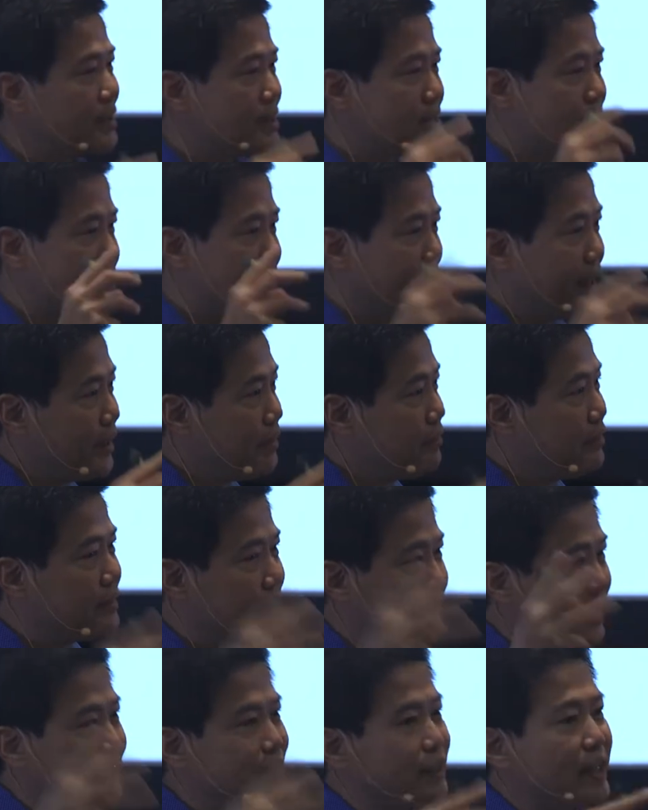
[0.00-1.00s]
sales
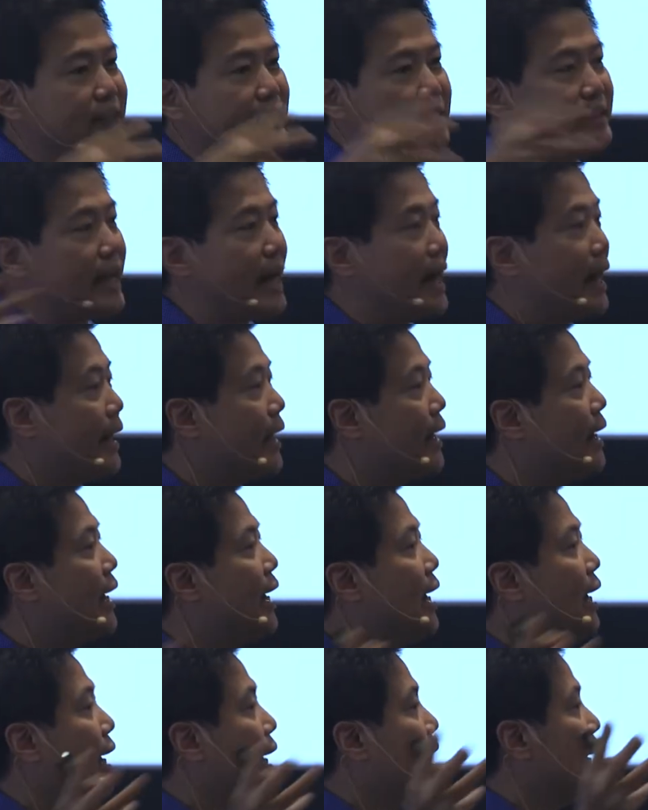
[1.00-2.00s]
slash SSI.
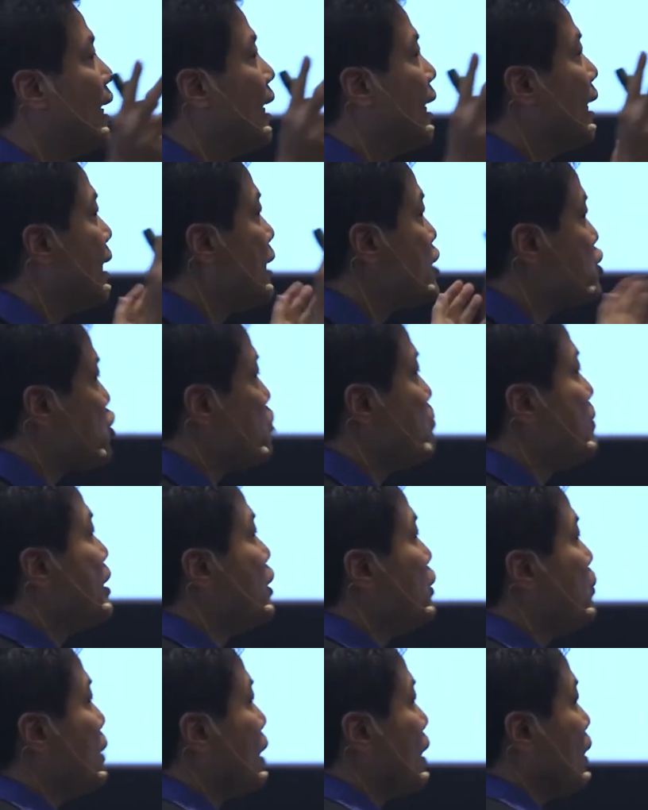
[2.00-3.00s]
Assuming
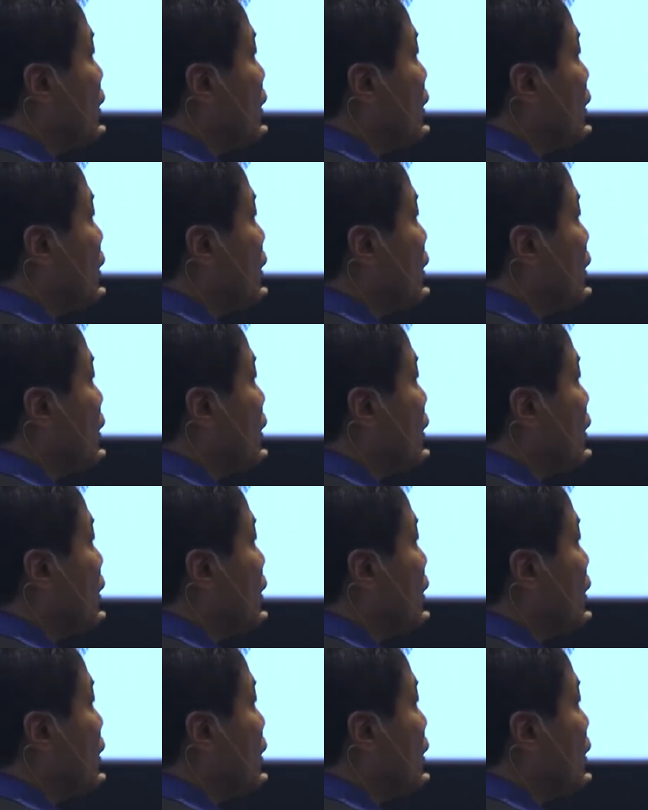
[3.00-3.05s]
you are